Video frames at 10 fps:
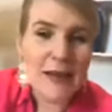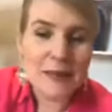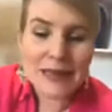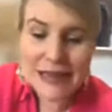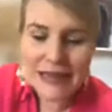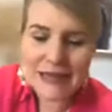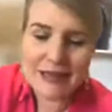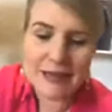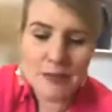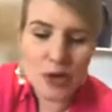Please
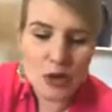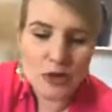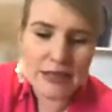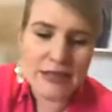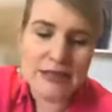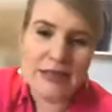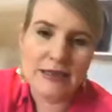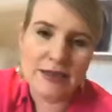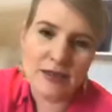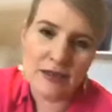let them know these
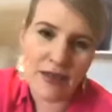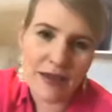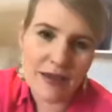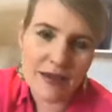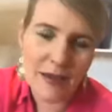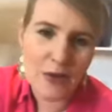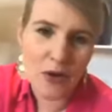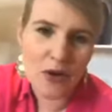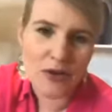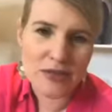things so that they can come
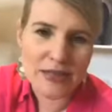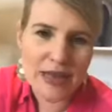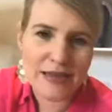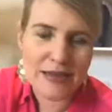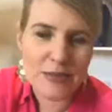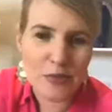across as